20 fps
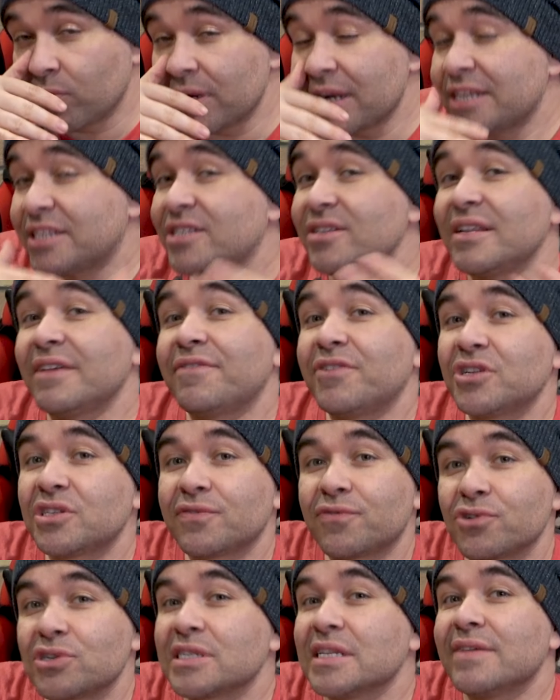We're still not
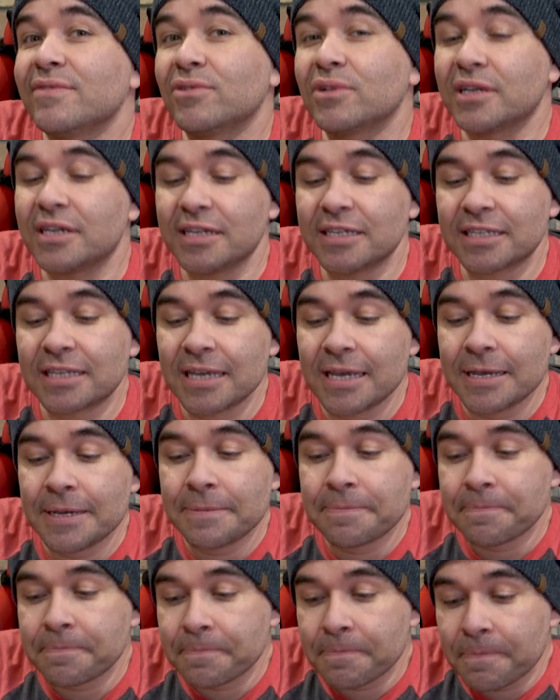finished the first level, because
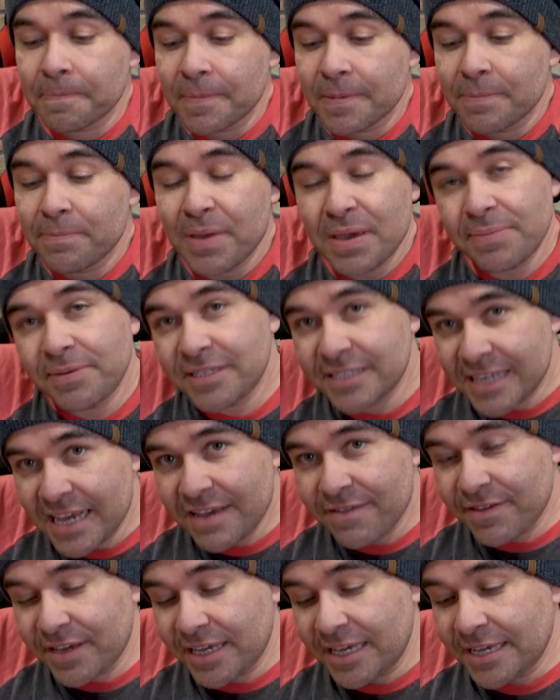baby
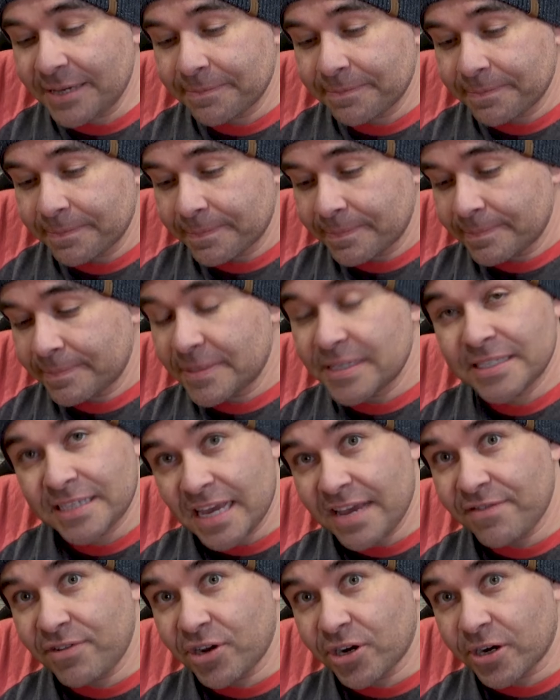
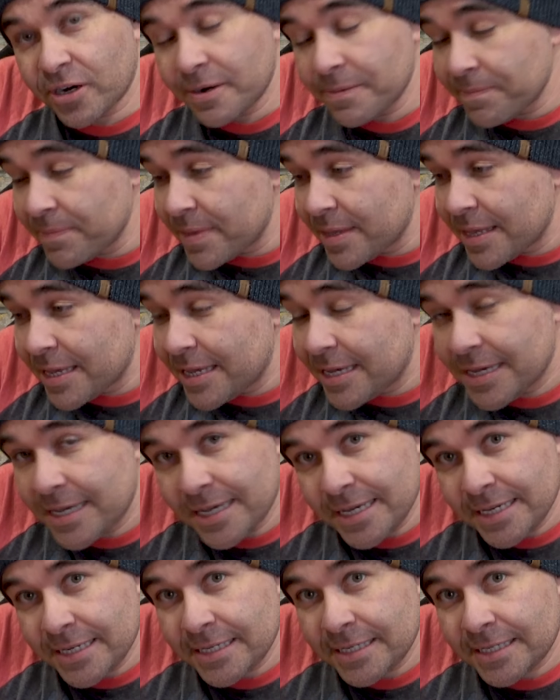Xavier
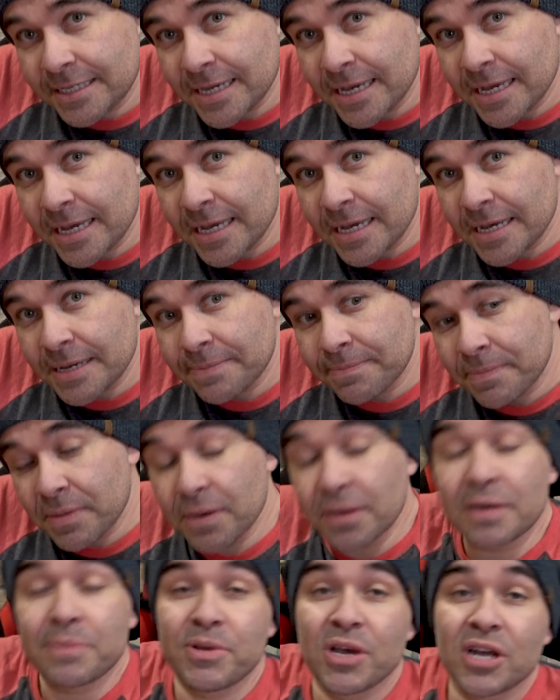is, I'm
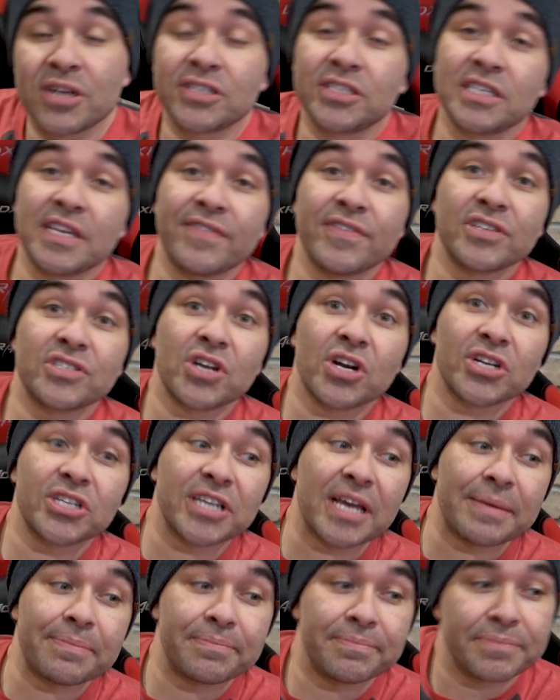gonna be honest, is giving us a hard
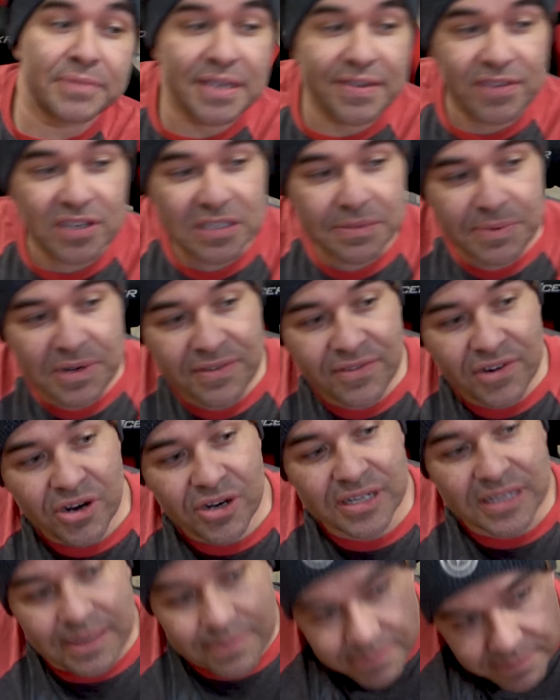time. Giving us a bit of a
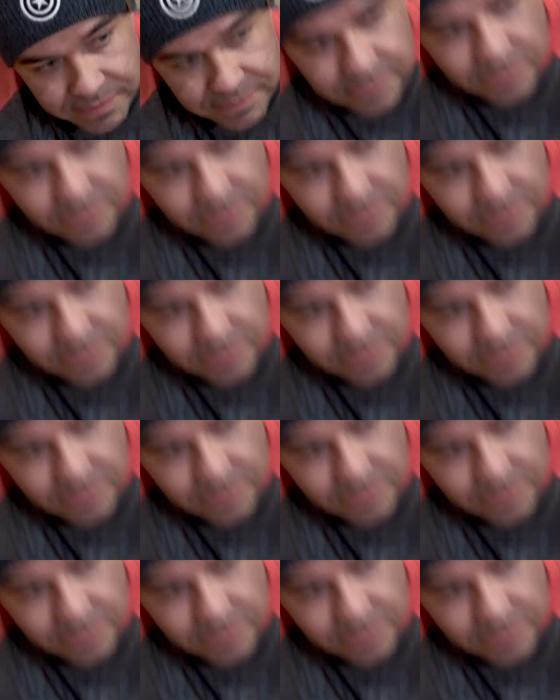hard time.